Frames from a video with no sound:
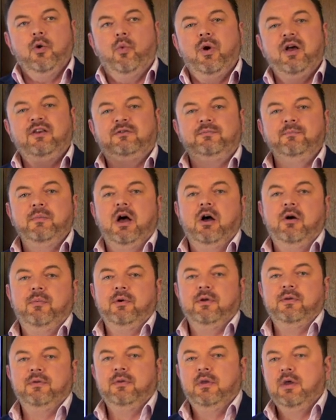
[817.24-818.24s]
West
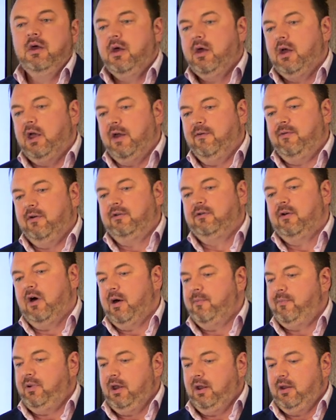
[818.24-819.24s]
Melbourne, if you
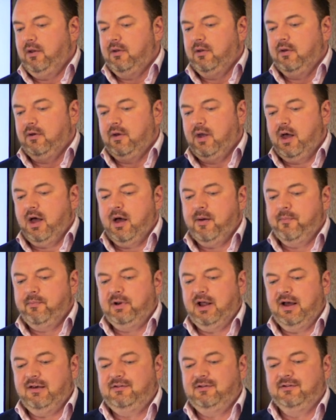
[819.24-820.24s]
type in
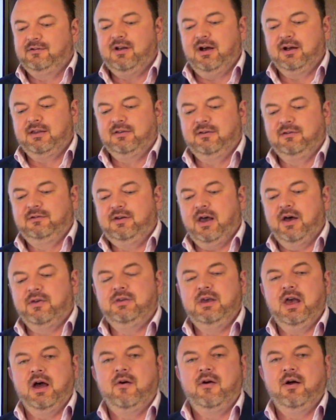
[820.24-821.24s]
places like
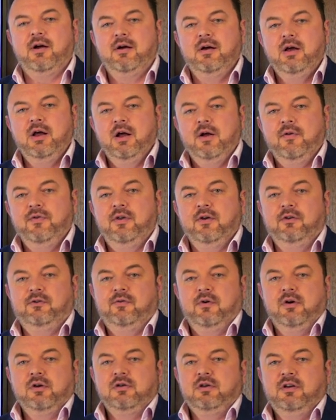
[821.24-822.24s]
South Yarra, there's
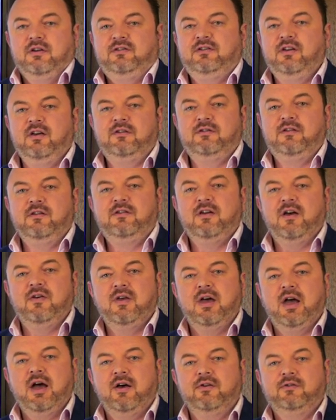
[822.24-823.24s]
virtually 6 to
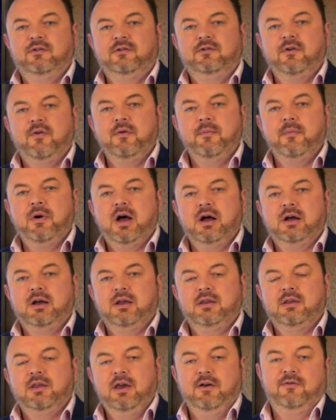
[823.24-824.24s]
10 houses on the
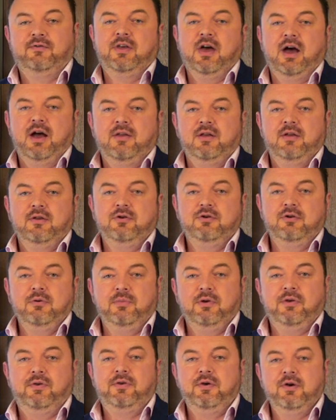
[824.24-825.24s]
market, if that. And there
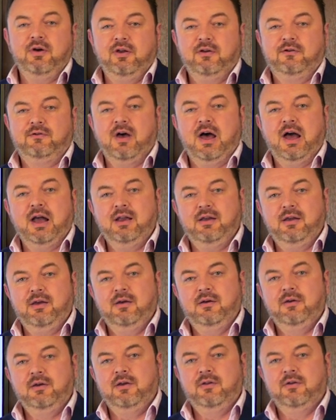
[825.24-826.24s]
should be 30 to
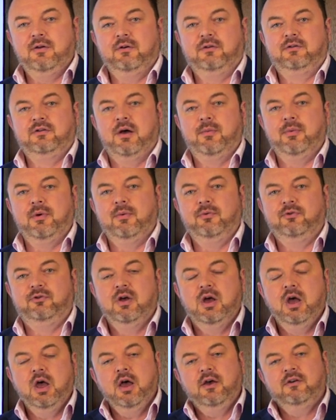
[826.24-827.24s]
80 in those
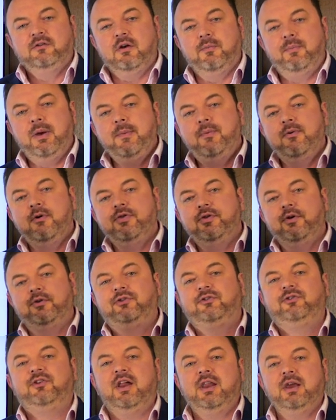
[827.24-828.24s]
suburbs. So people are
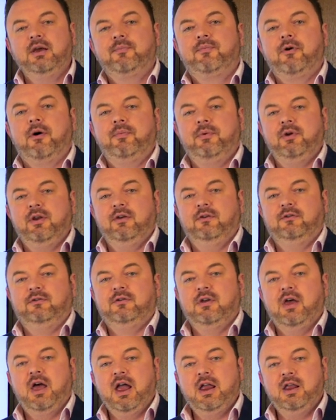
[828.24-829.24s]
not selling
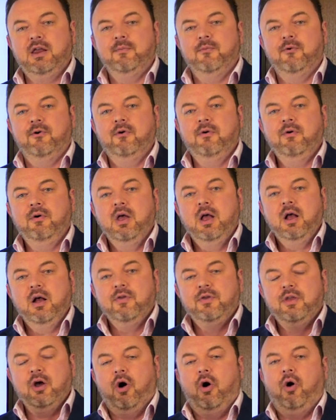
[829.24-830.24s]
properties anymore.
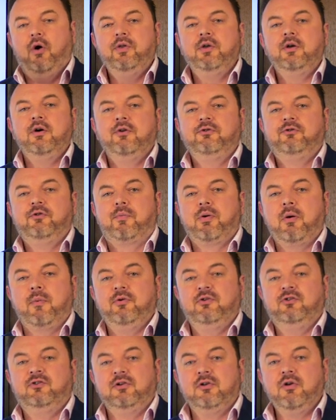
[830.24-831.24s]
They're holding onto
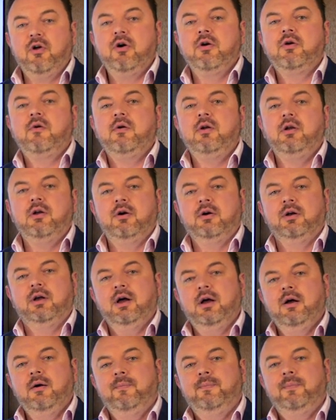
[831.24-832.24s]
properties longer and
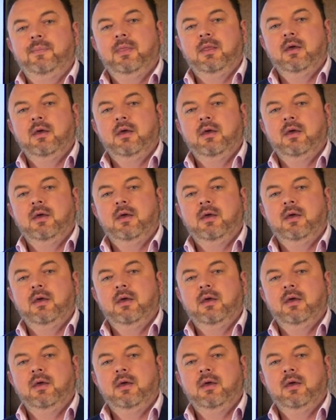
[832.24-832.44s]
longer.